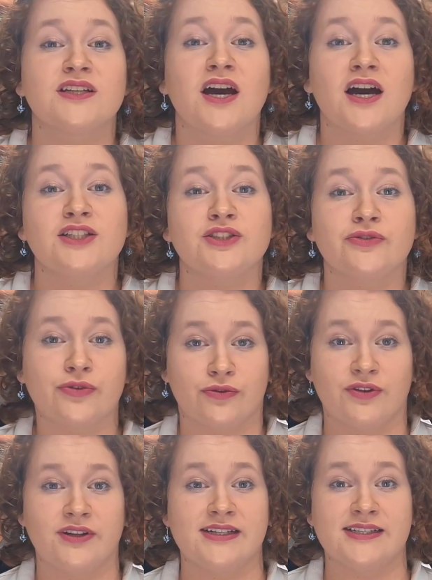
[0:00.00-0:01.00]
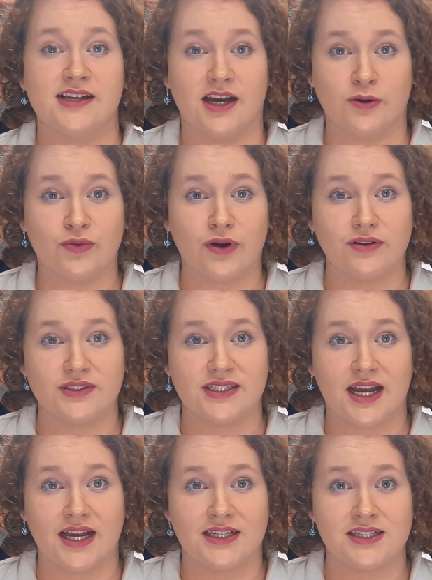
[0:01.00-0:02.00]
to guide you through the design
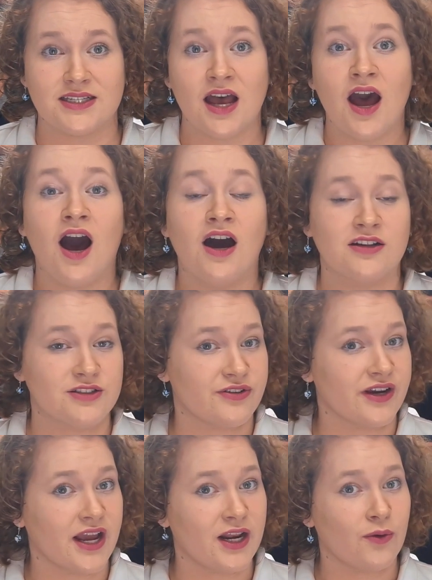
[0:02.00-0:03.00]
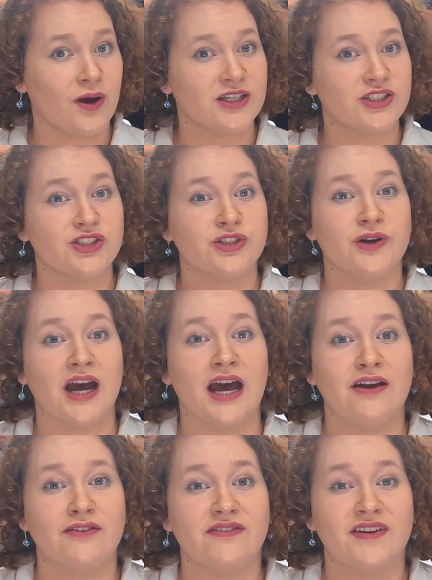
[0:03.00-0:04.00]
process, answering any questions you
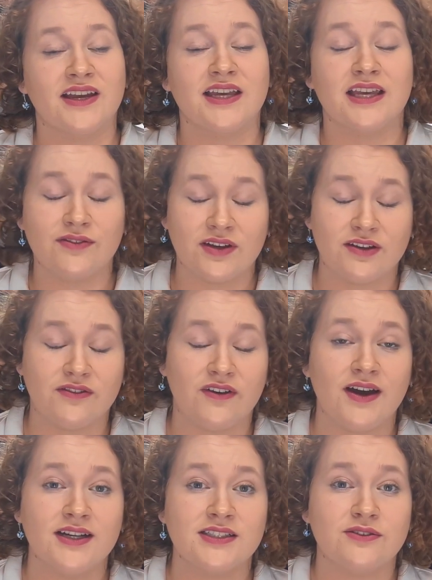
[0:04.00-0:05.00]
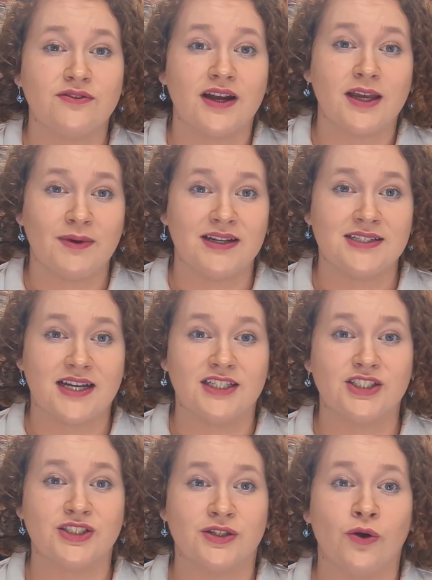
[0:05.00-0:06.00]
have, giving advice and
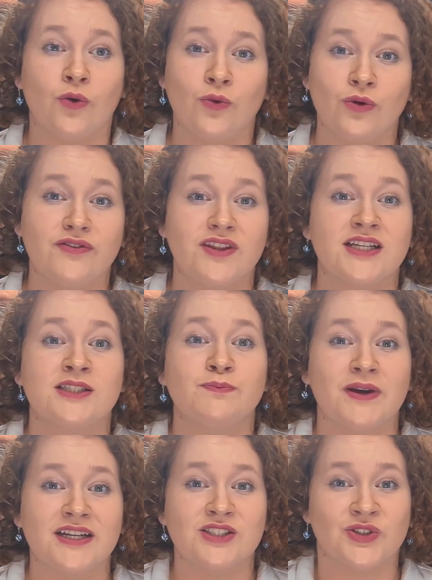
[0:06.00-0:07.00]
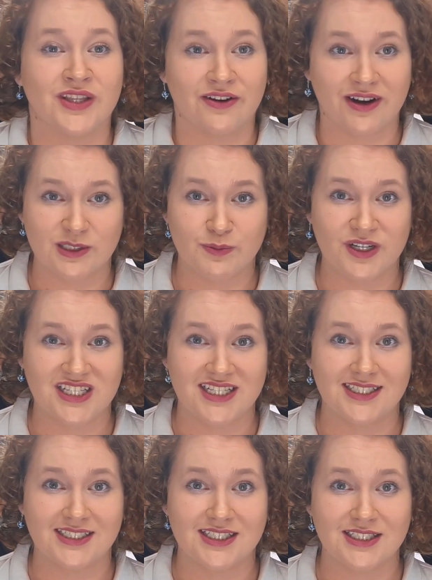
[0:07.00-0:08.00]
recommendation, all of this based on their
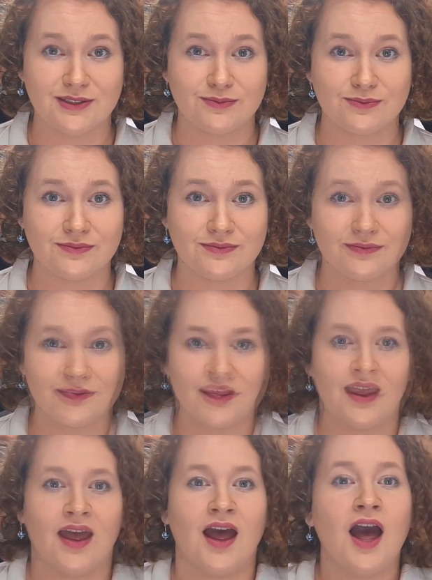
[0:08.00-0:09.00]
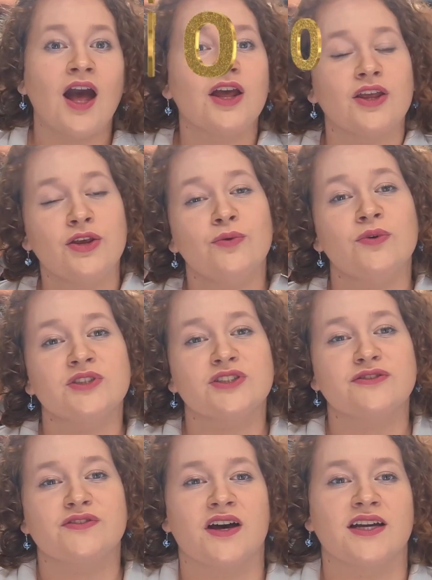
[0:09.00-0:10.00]
expertise. You want
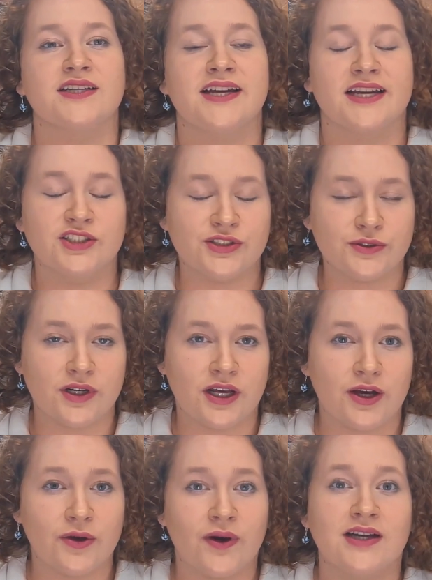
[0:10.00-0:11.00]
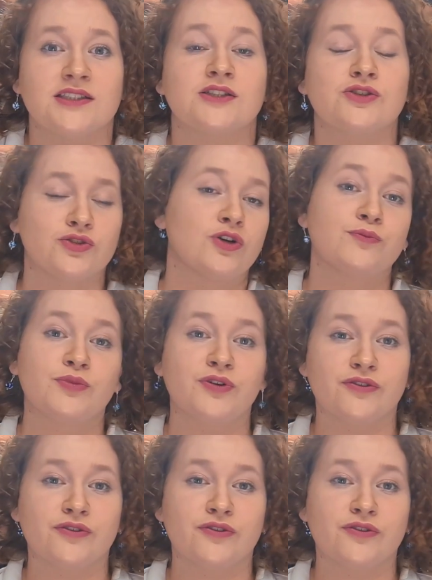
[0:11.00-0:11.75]
to find a jeweller who has a strong